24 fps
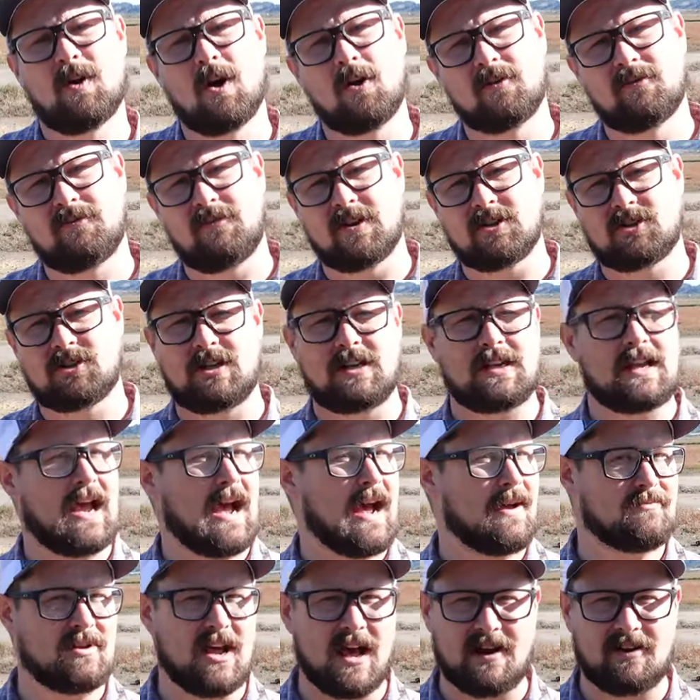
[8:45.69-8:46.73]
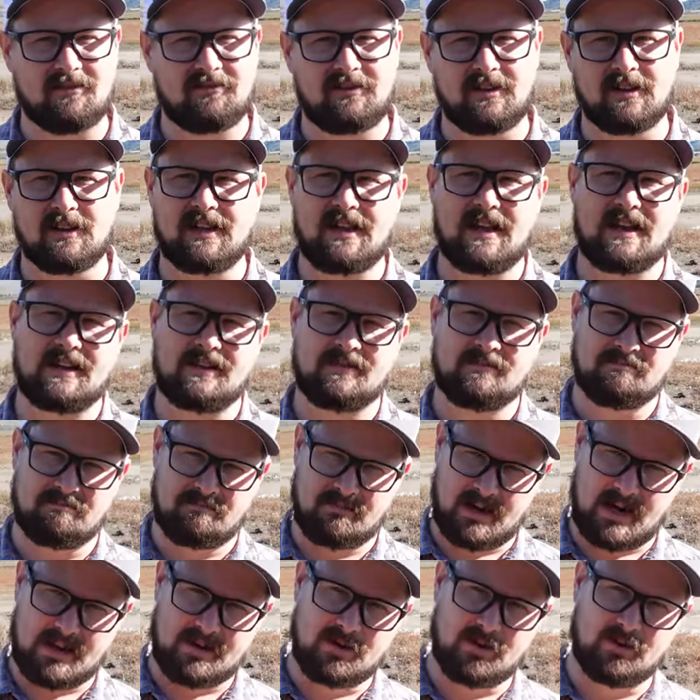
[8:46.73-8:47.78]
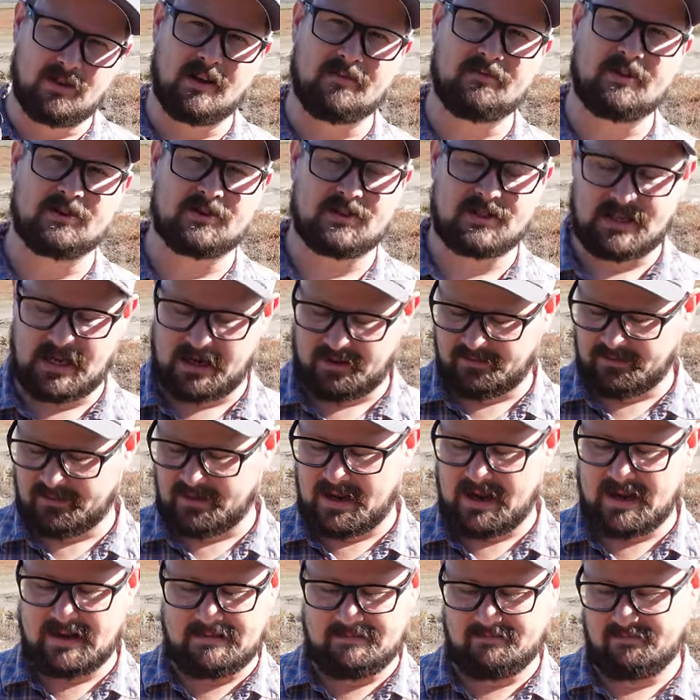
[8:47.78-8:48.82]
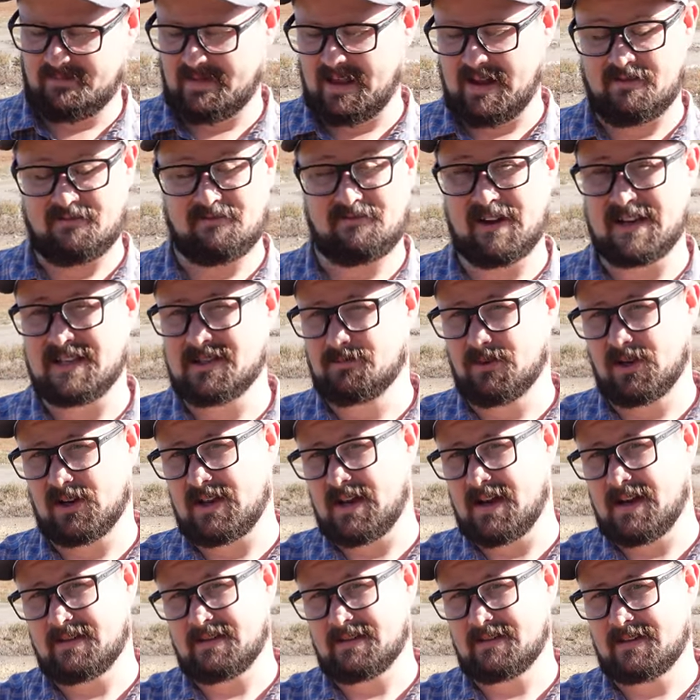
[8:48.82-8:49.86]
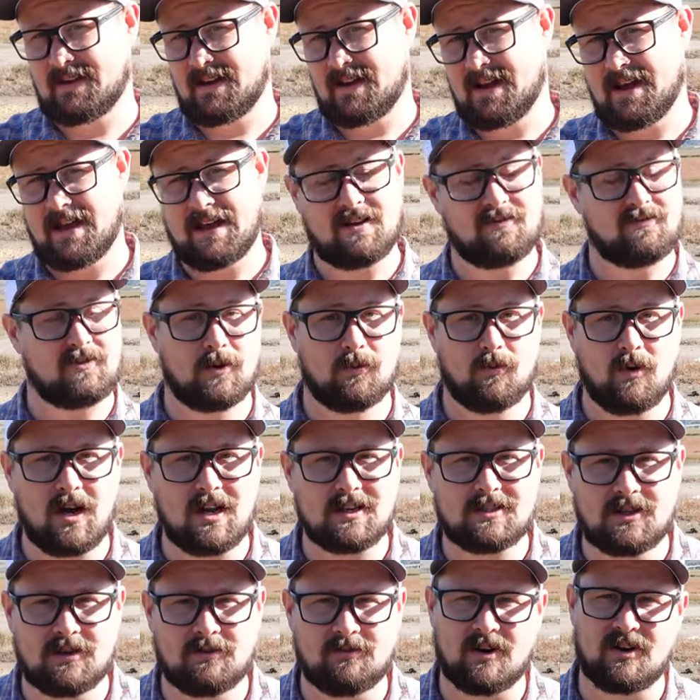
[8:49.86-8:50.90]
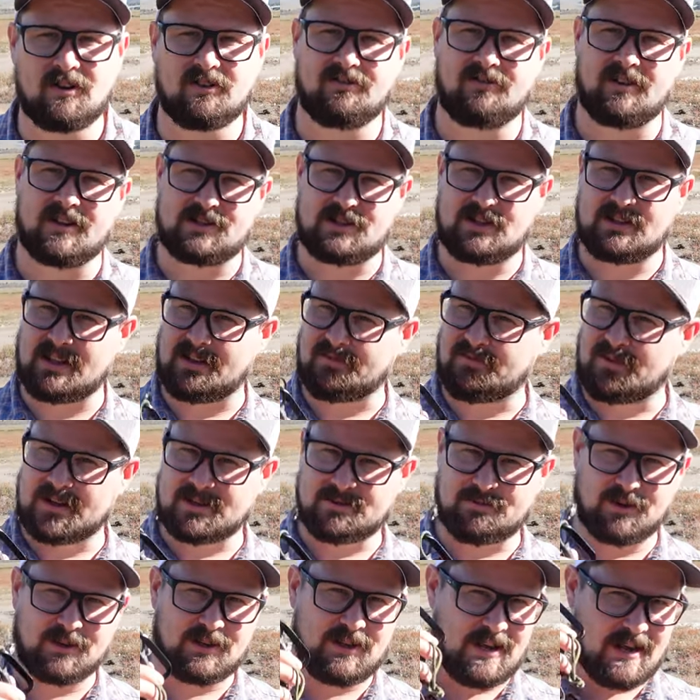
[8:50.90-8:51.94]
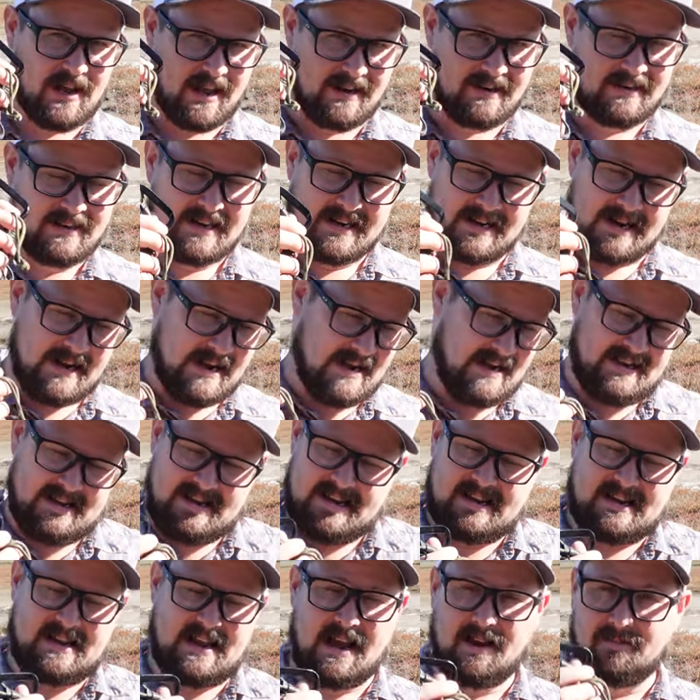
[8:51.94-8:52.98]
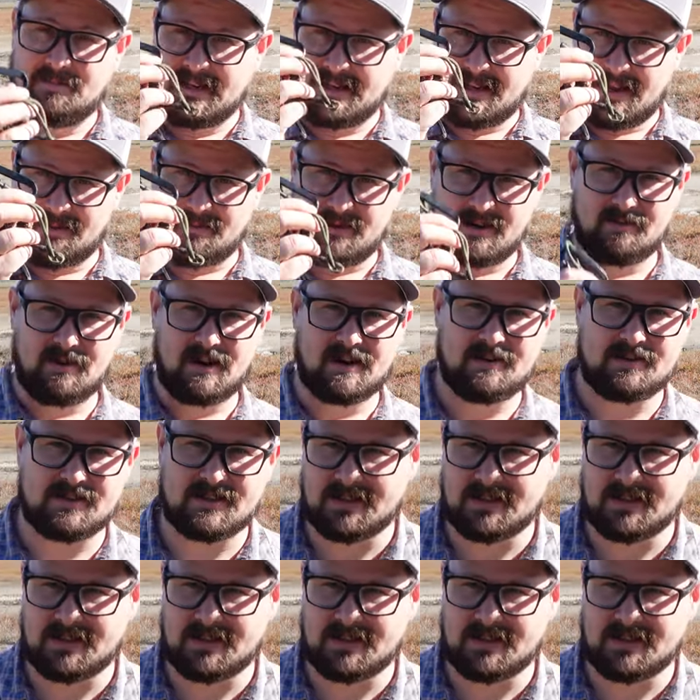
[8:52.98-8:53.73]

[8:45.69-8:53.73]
Rogue Fishing, I'm not affiliated, but I do love their stuff. And that Facebook ad that they had, if you're watching Rogue Fishing, that Facebook ad, it got me to buy your